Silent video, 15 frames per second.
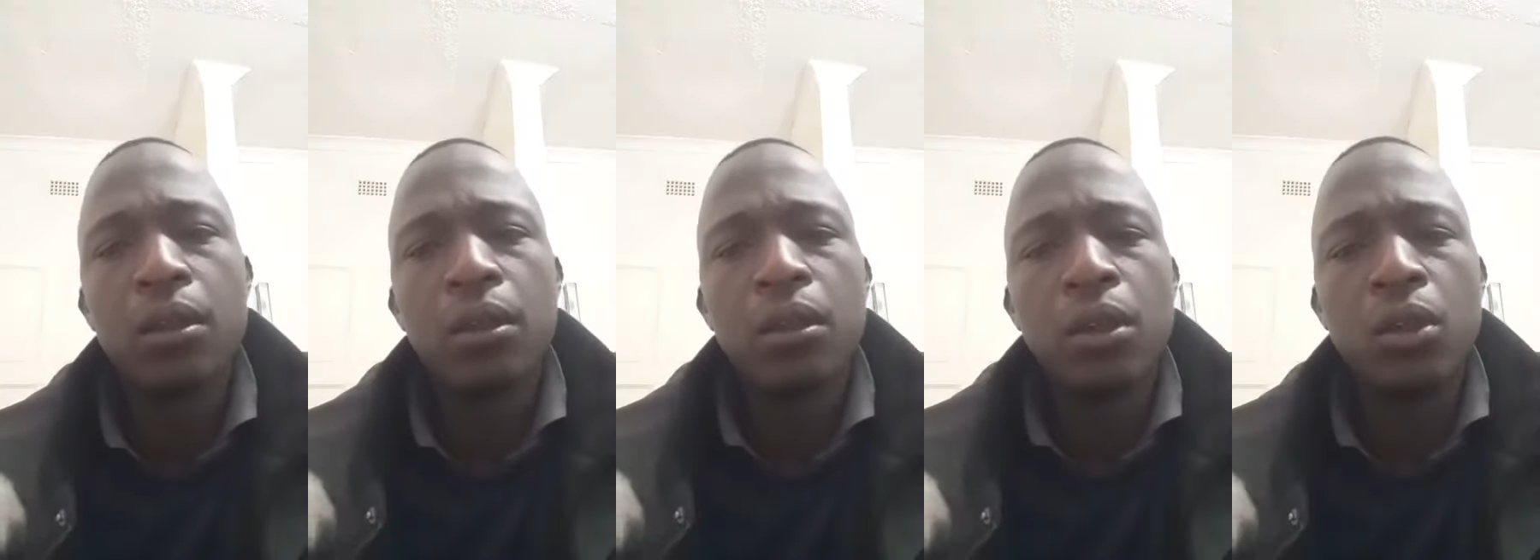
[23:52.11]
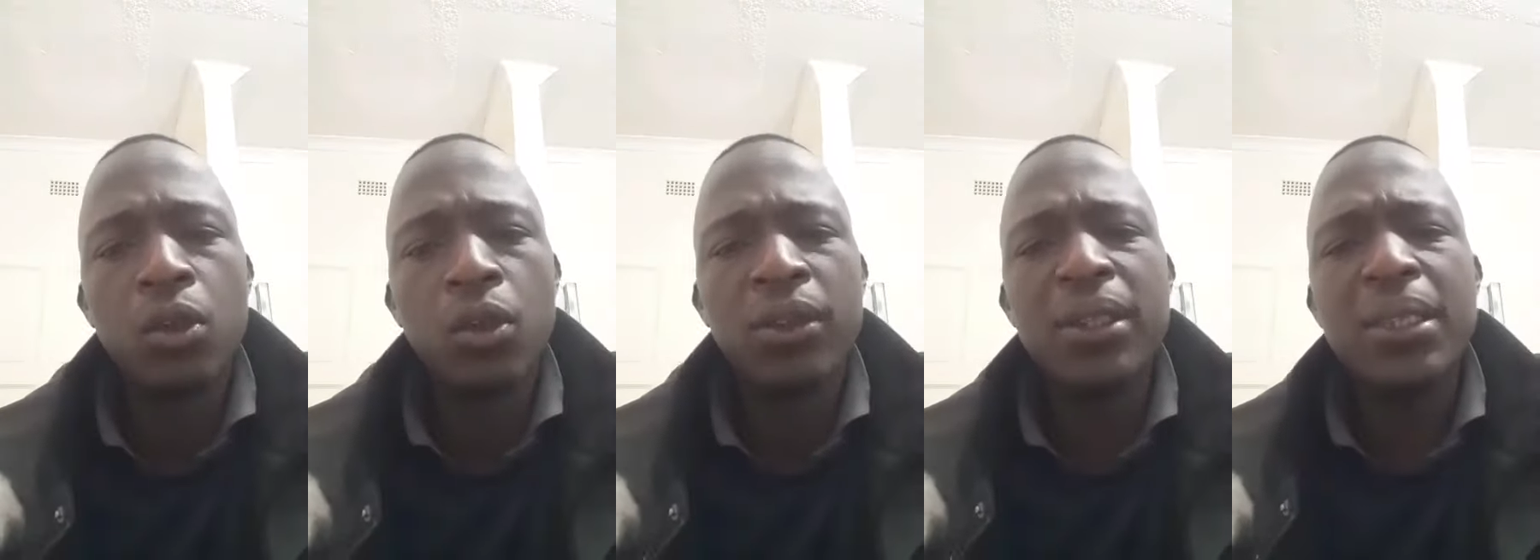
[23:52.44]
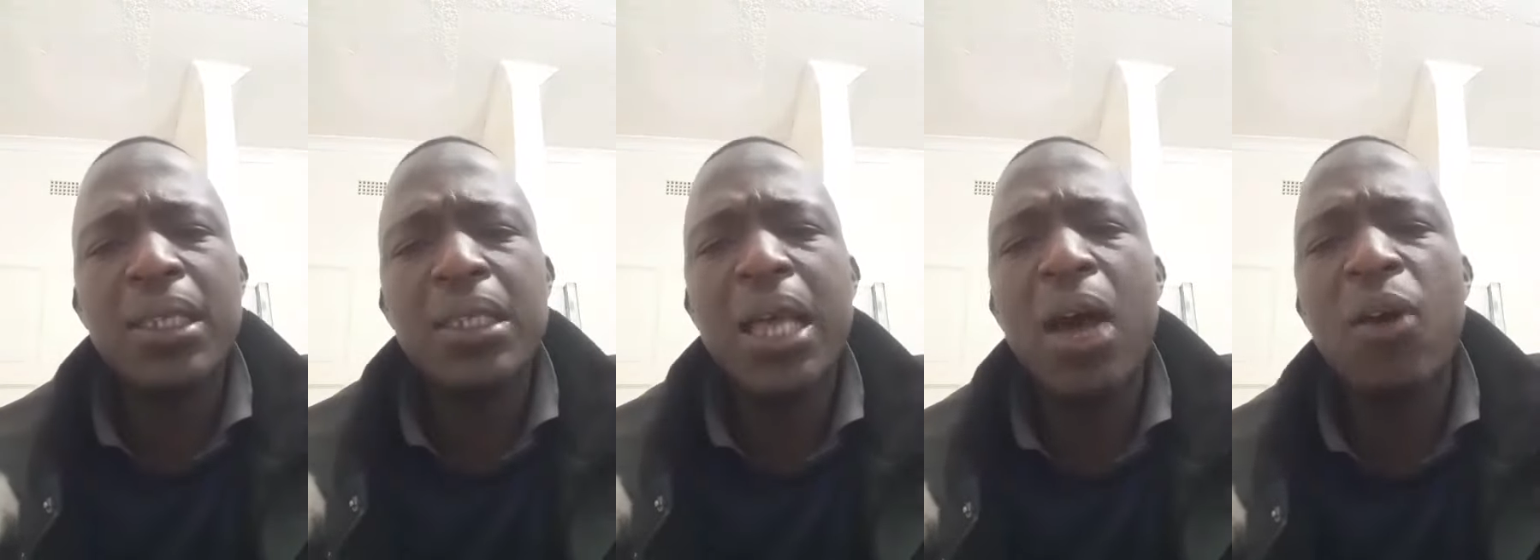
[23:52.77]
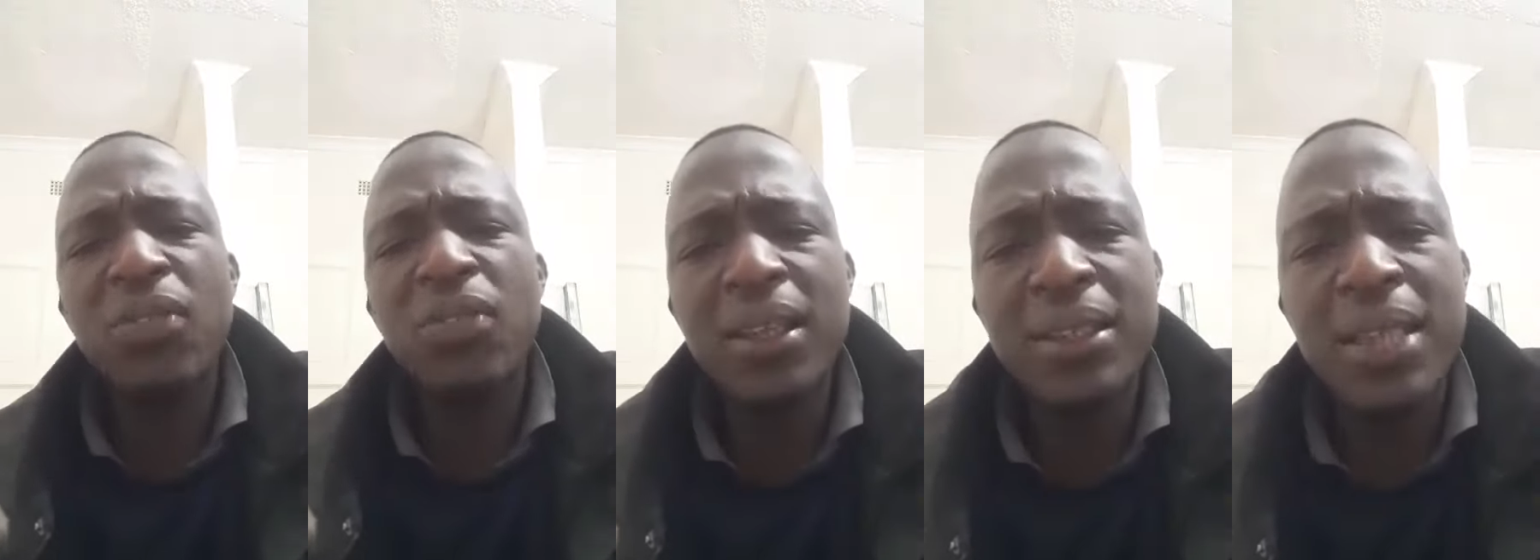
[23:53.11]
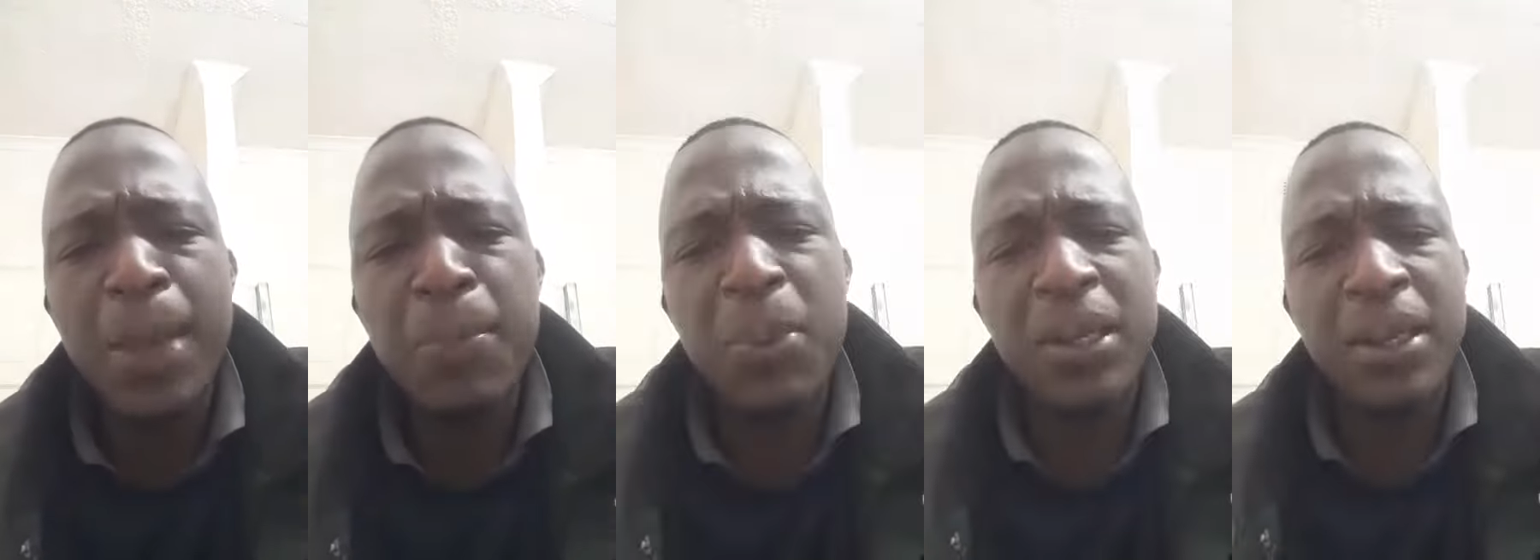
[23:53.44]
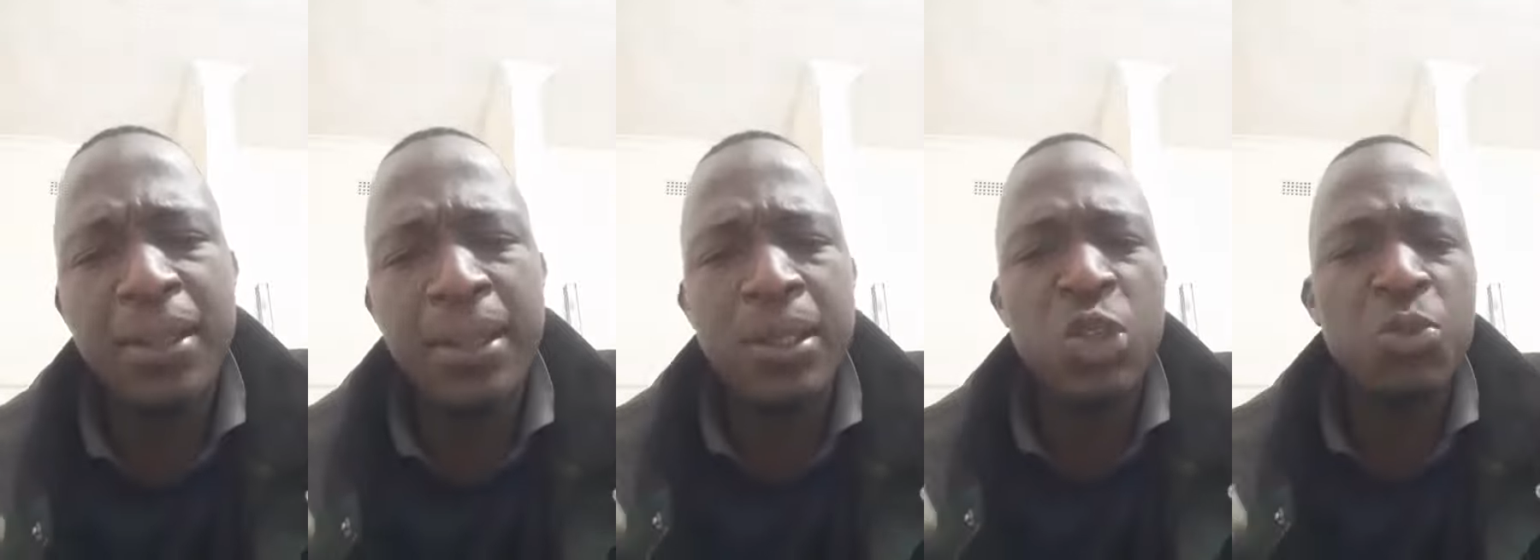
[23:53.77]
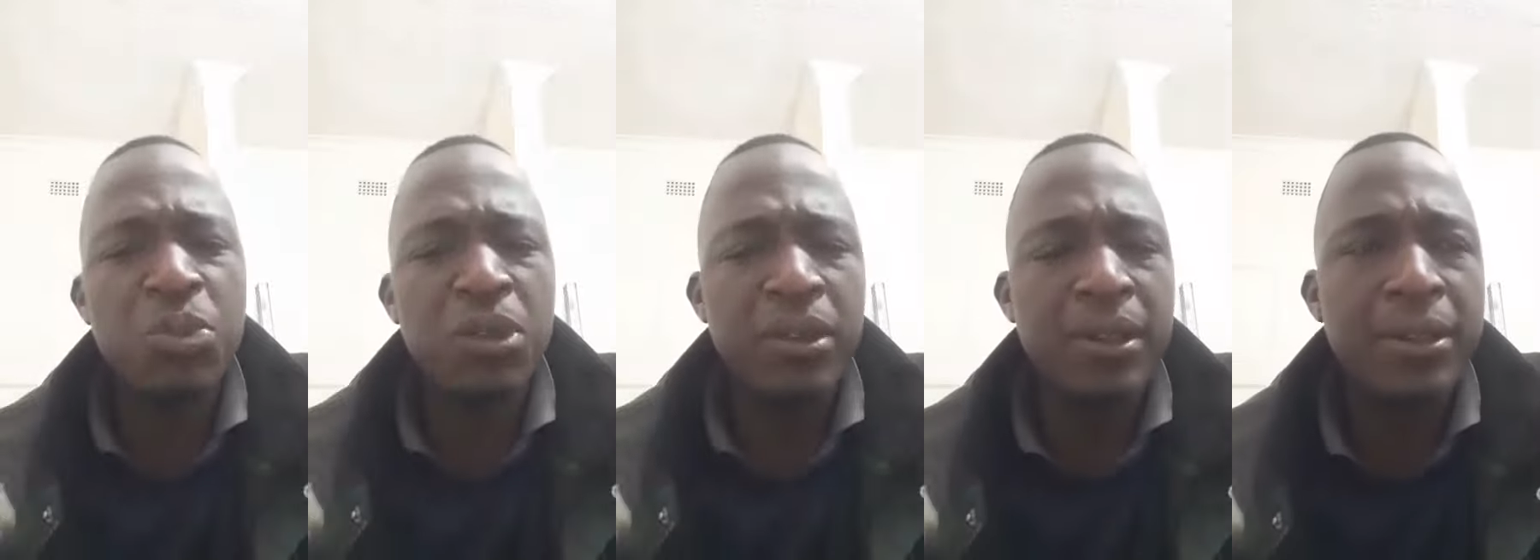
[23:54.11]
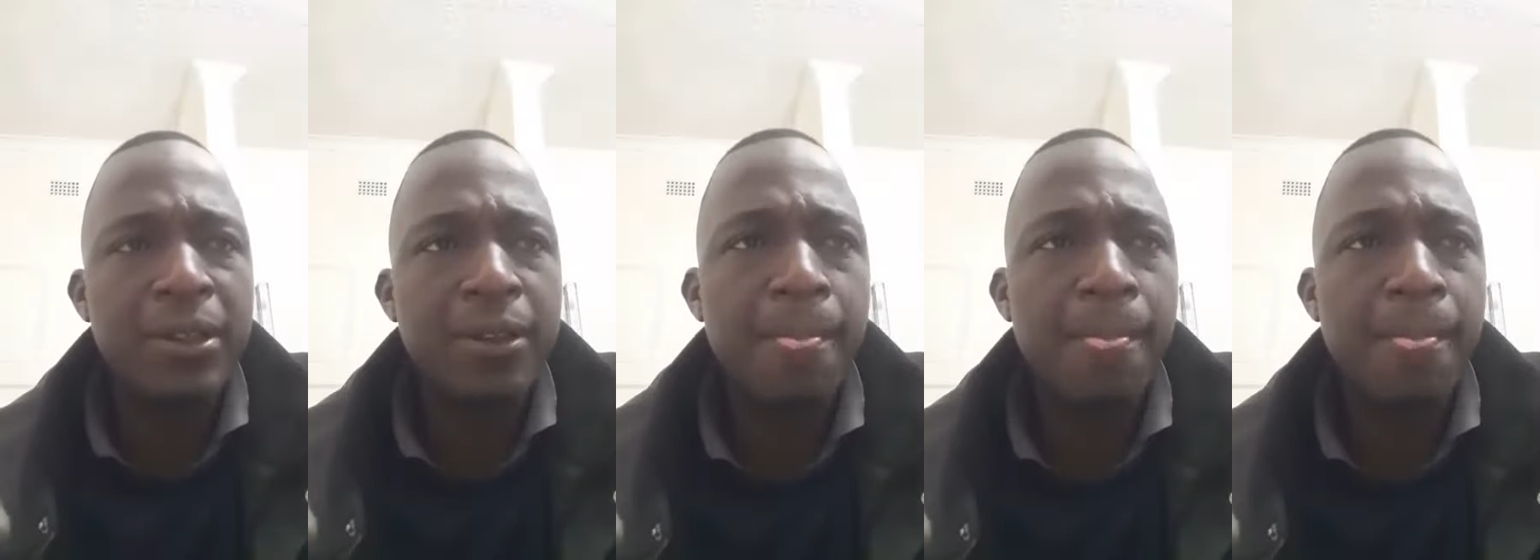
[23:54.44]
No, this is how things happen in the spirit.